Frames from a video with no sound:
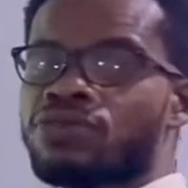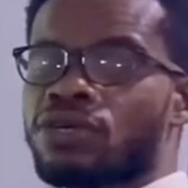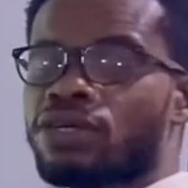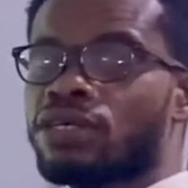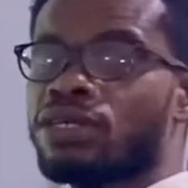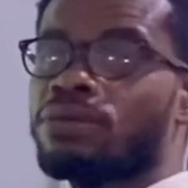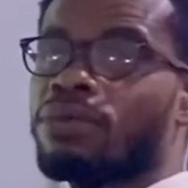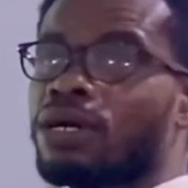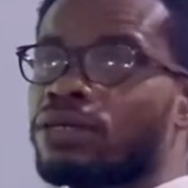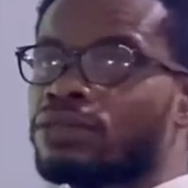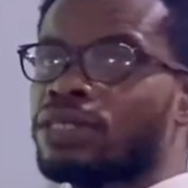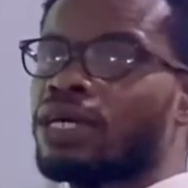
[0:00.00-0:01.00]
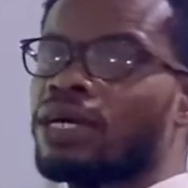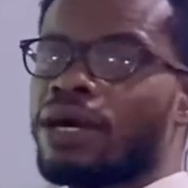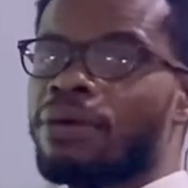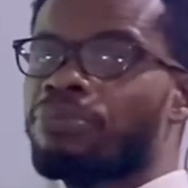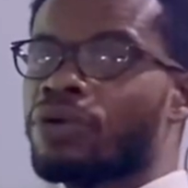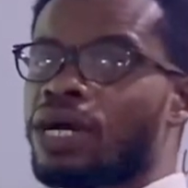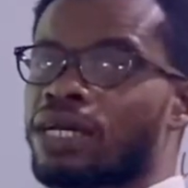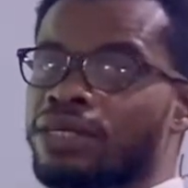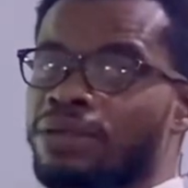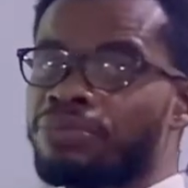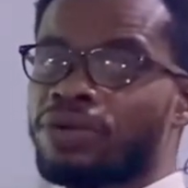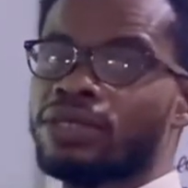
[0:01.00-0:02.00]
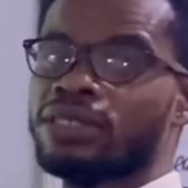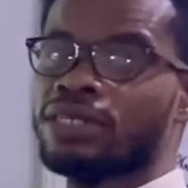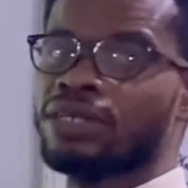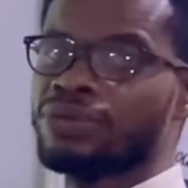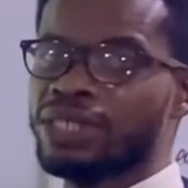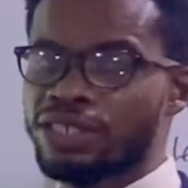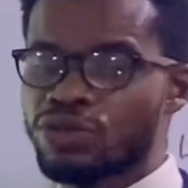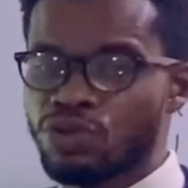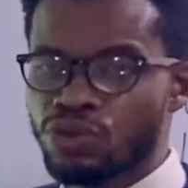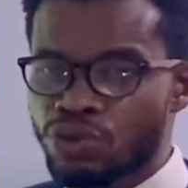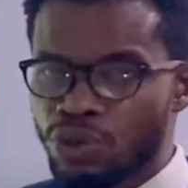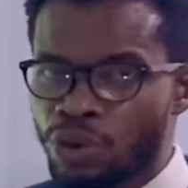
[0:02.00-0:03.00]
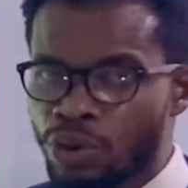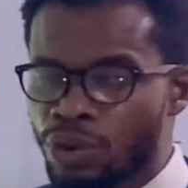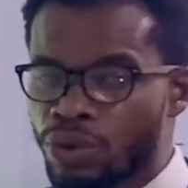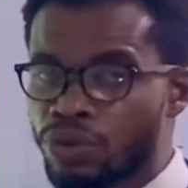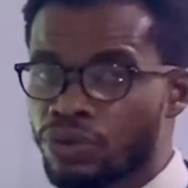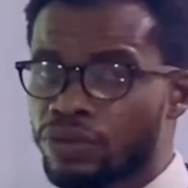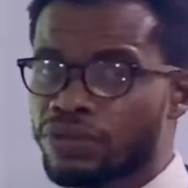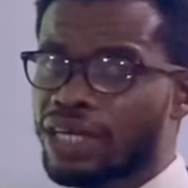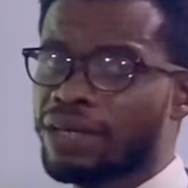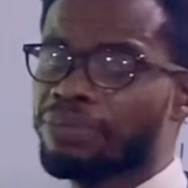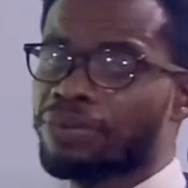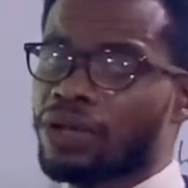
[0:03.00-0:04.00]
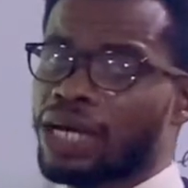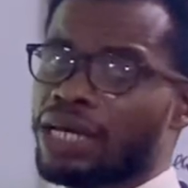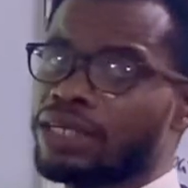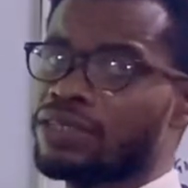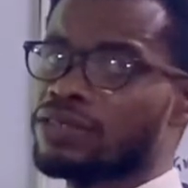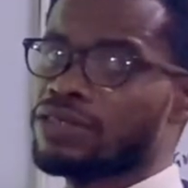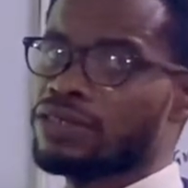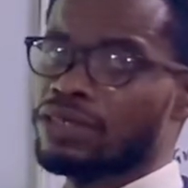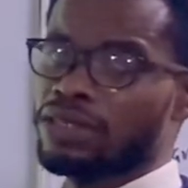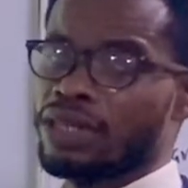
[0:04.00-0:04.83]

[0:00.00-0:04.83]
talking about the employer and employee, then we need to know who the employer is.